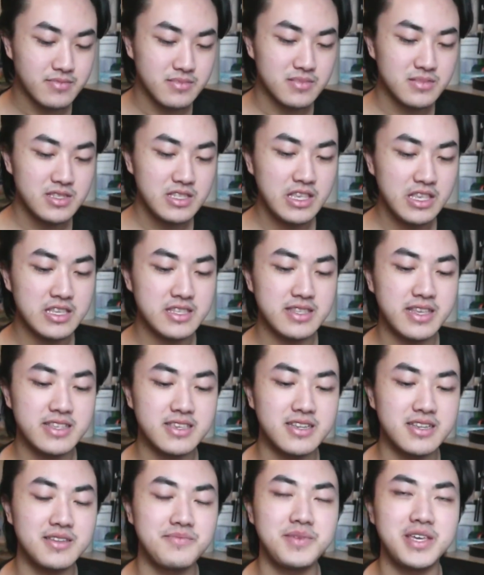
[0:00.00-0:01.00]
That's
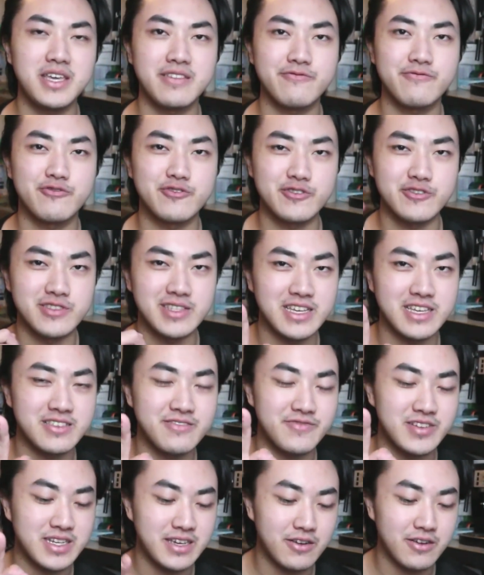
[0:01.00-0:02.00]
gonna be it for today's
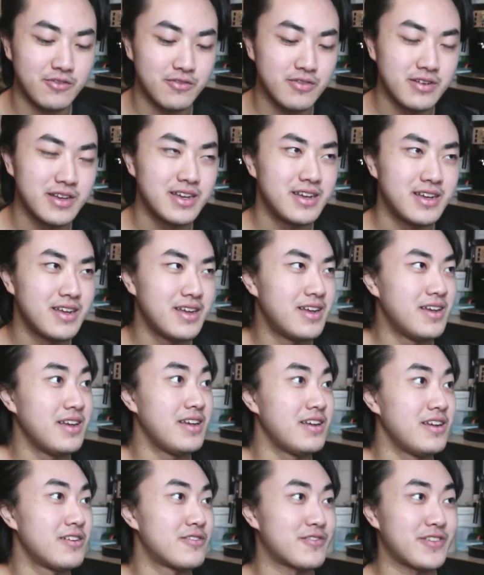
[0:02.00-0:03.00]
video.
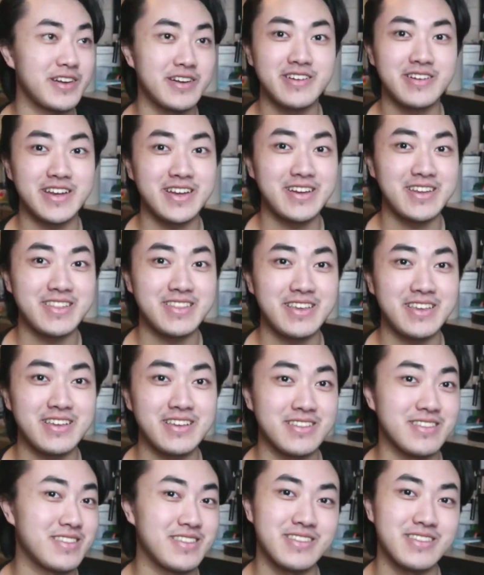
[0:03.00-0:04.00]
Rare editing,
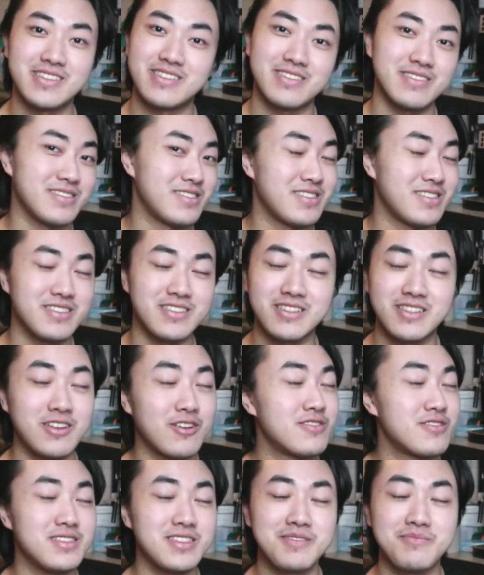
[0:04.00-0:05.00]

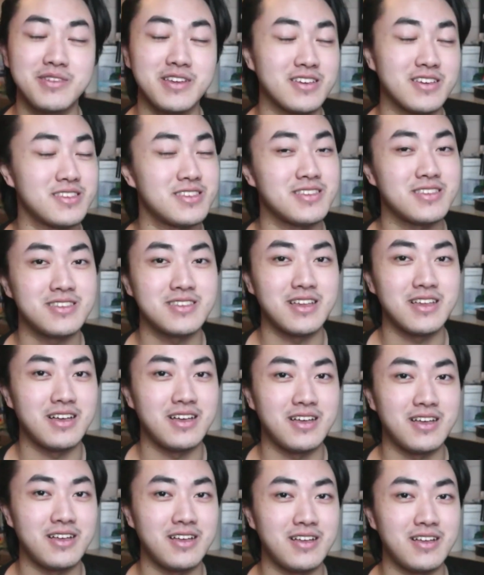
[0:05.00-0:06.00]
totally because
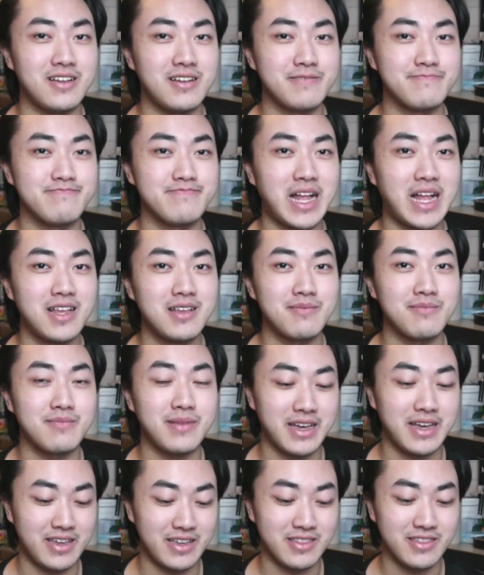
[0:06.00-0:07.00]
my
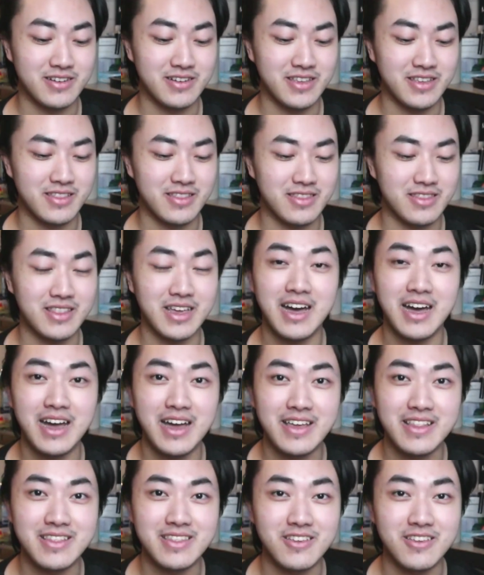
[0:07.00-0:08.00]
internet died,
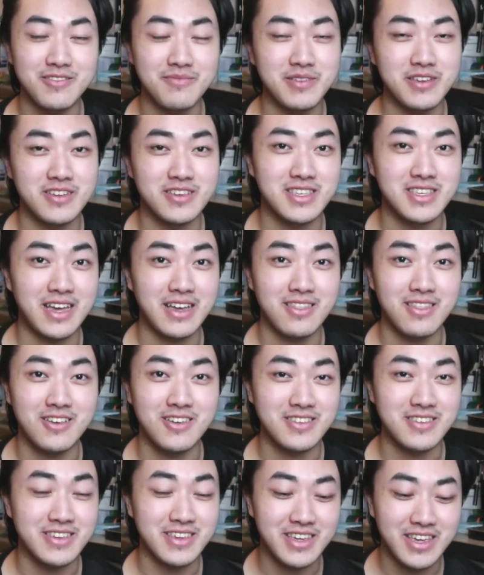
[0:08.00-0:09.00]
not because I lost
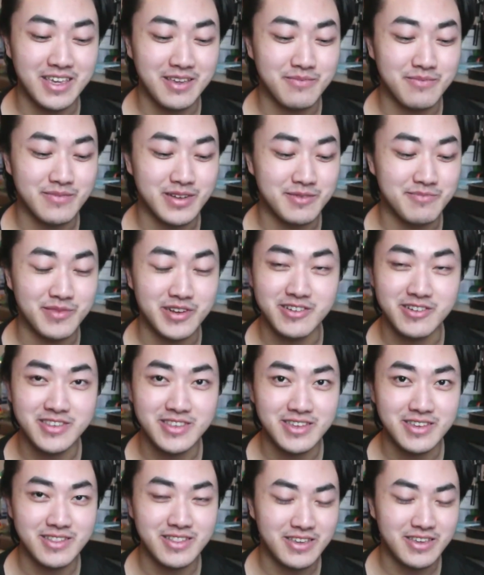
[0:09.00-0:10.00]
the game
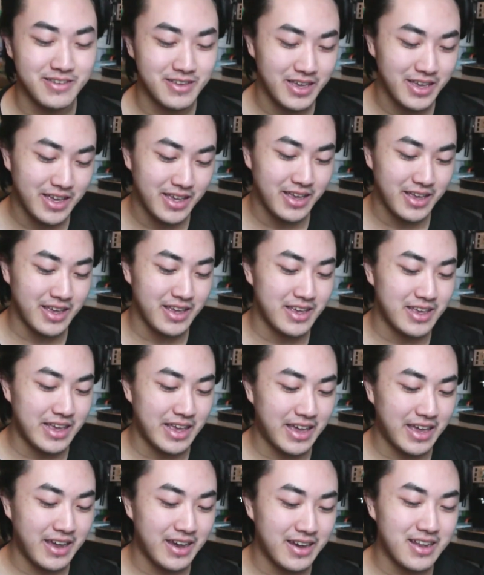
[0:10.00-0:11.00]
embarrassingly.
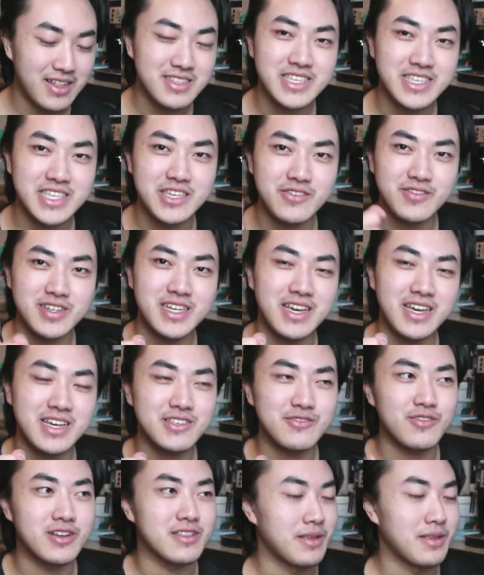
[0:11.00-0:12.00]
And I'll see you in the next
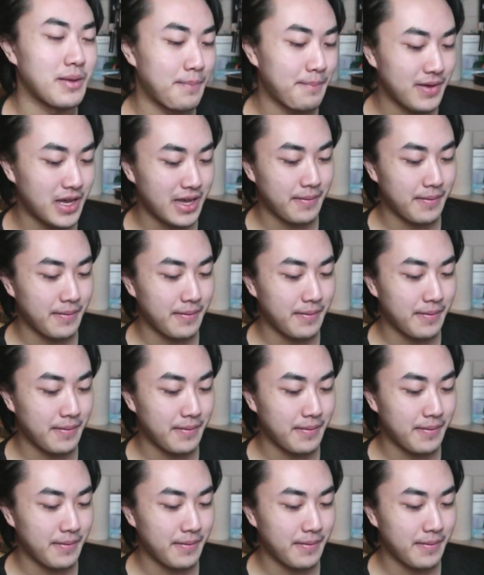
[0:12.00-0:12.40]
one. Bye!